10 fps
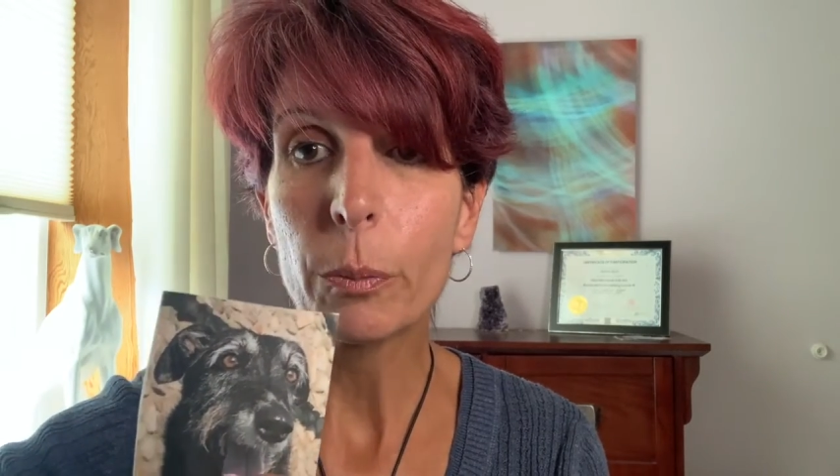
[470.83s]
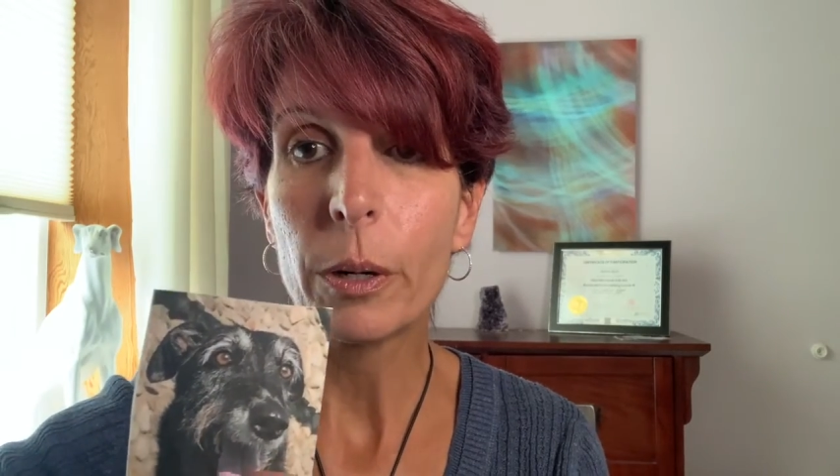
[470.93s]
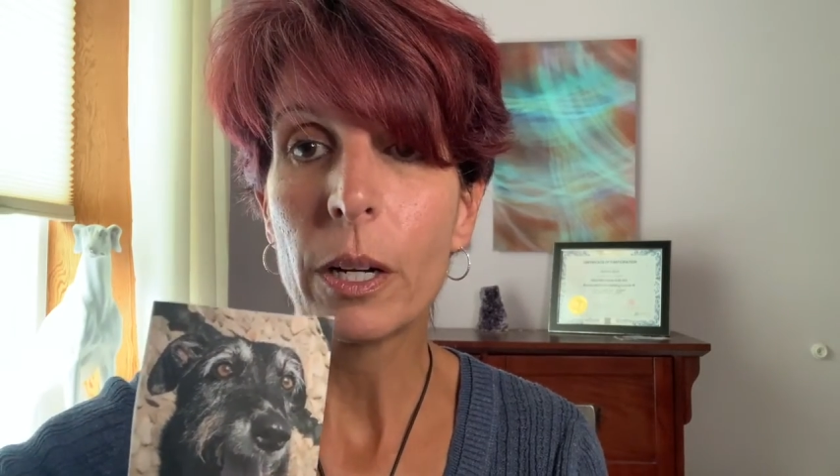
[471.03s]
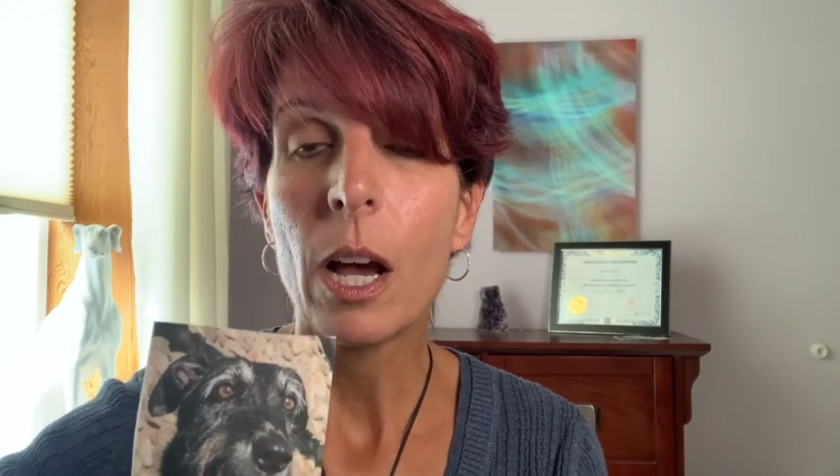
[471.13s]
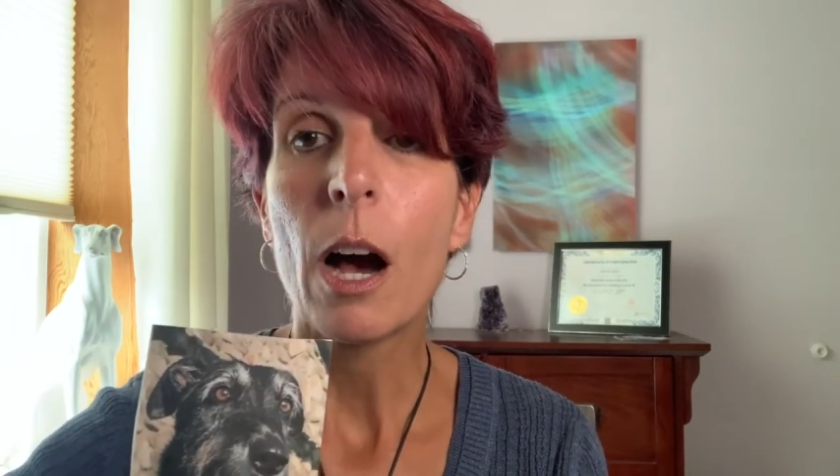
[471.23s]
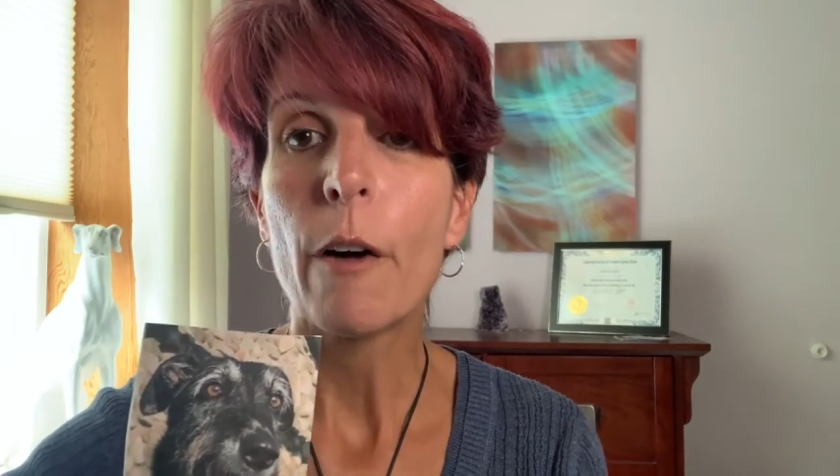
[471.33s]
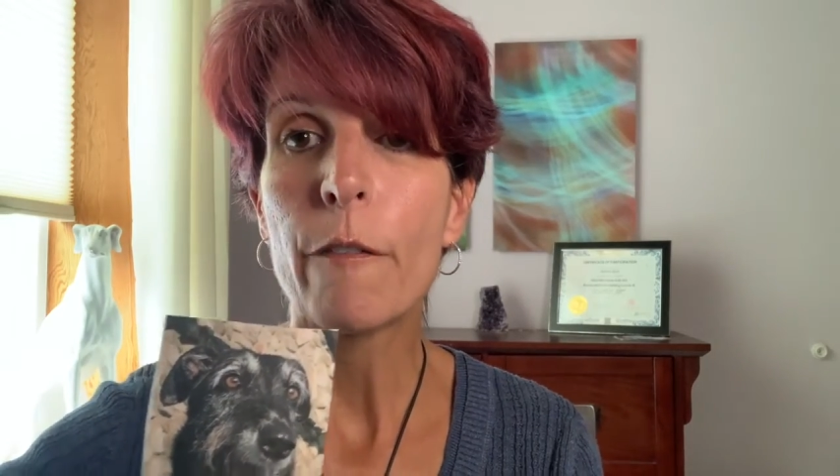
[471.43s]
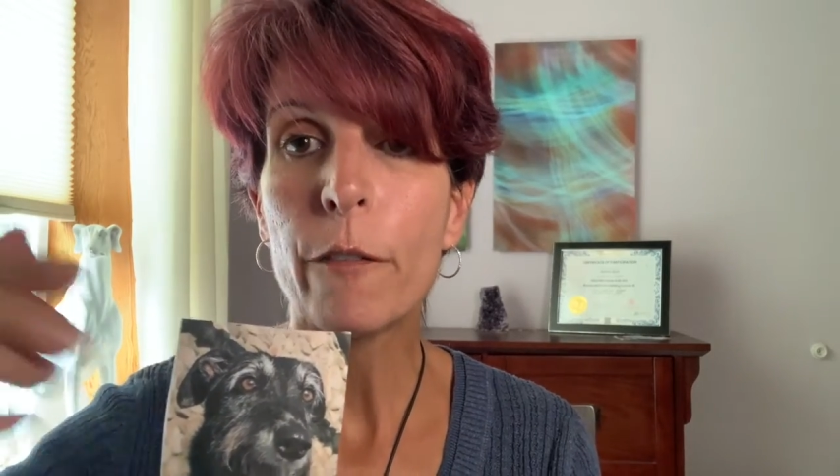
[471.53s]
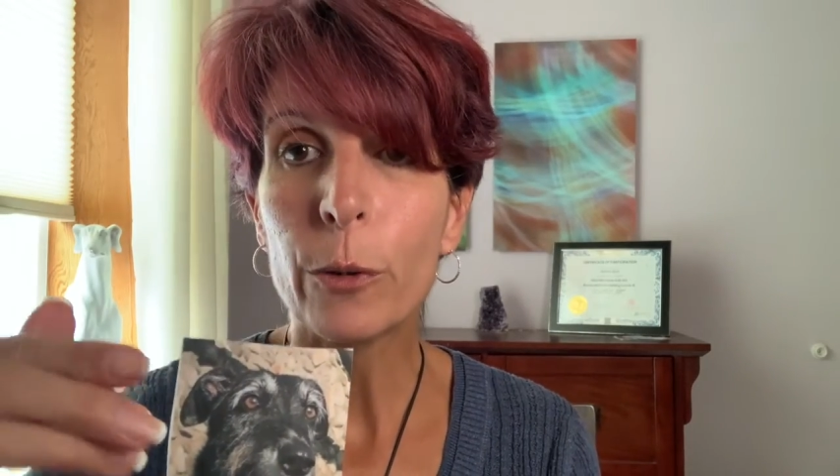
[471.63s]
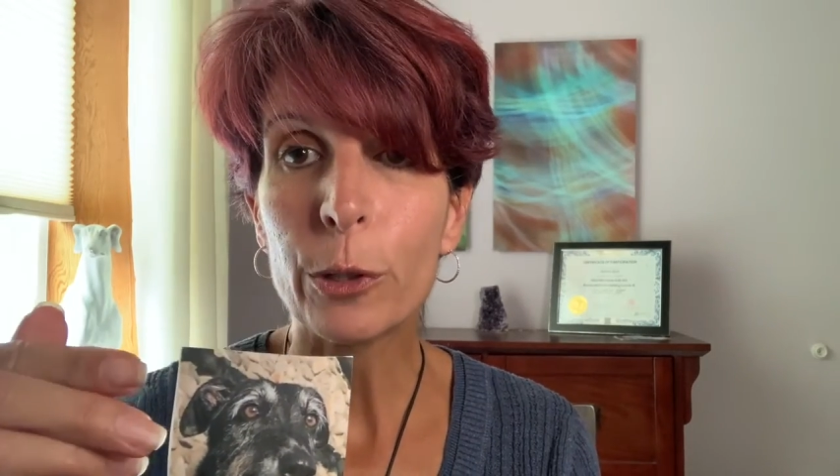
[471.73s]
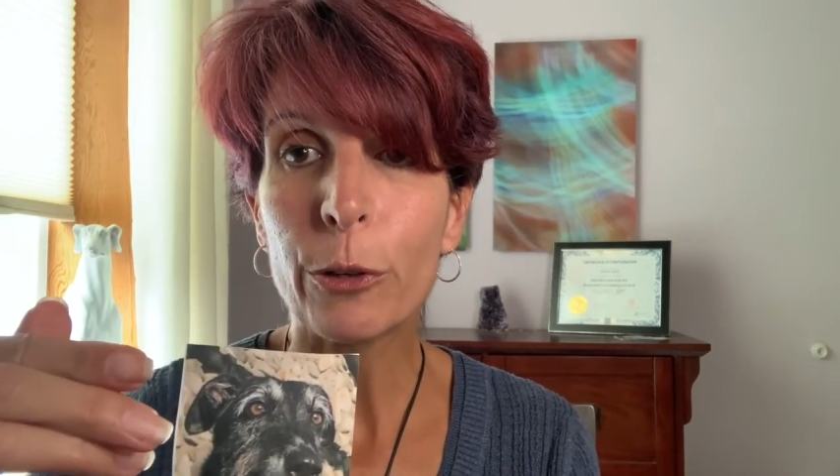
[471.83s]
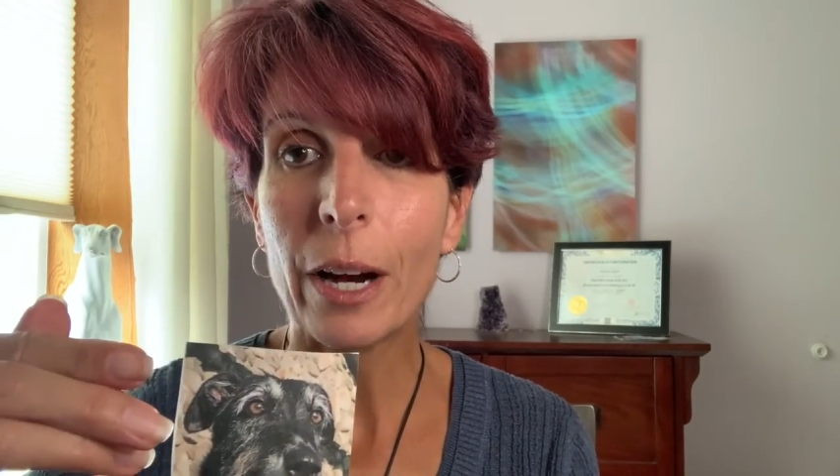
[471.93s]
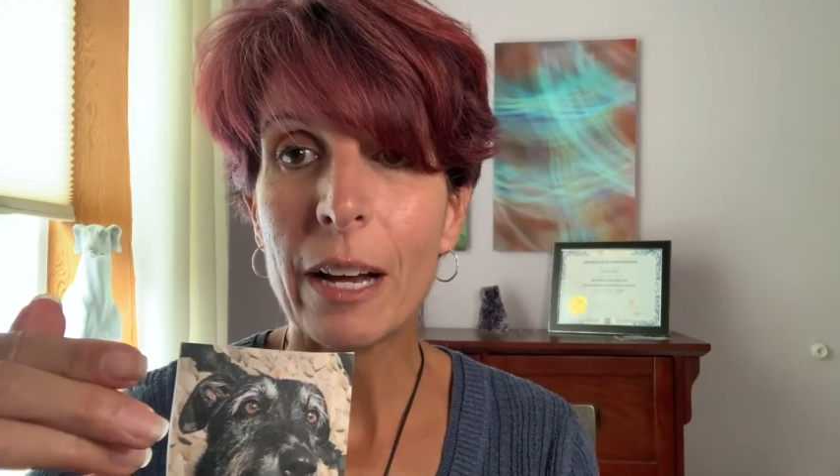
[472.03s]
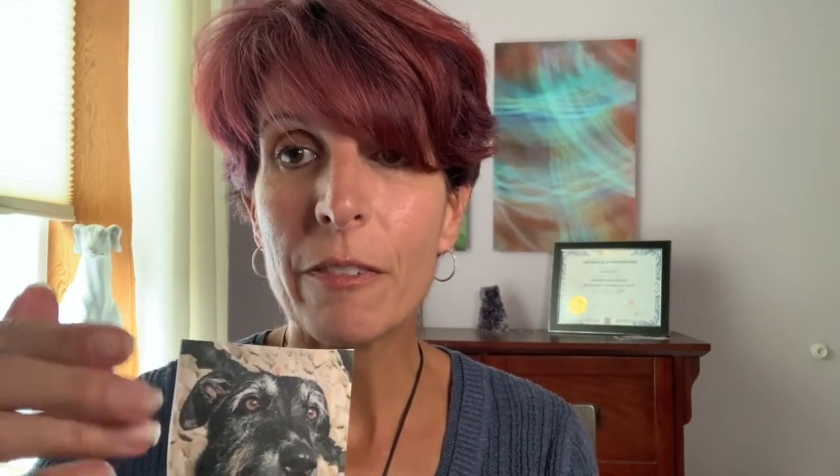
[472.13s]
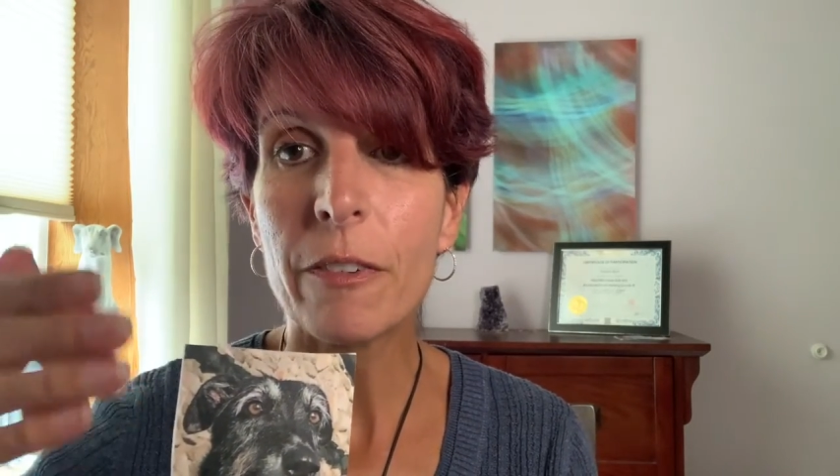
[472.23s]
put a
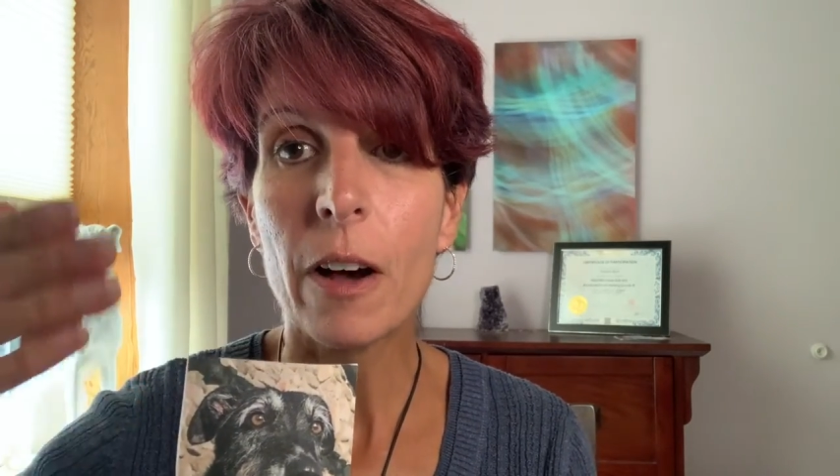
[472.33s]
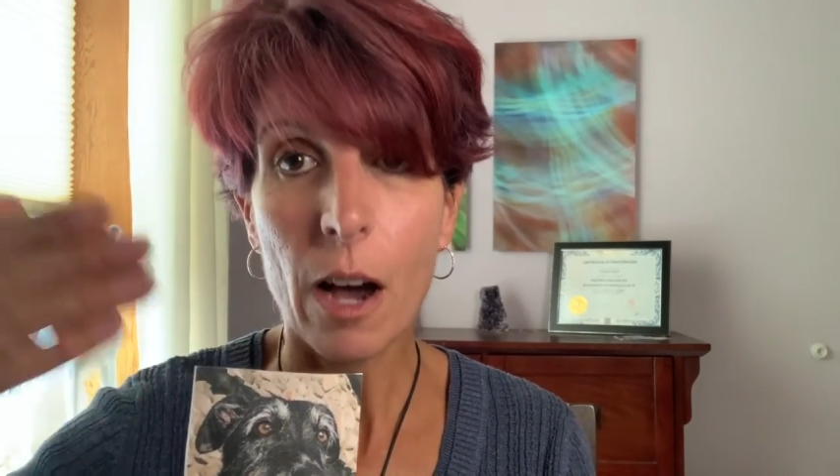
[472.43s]
photograph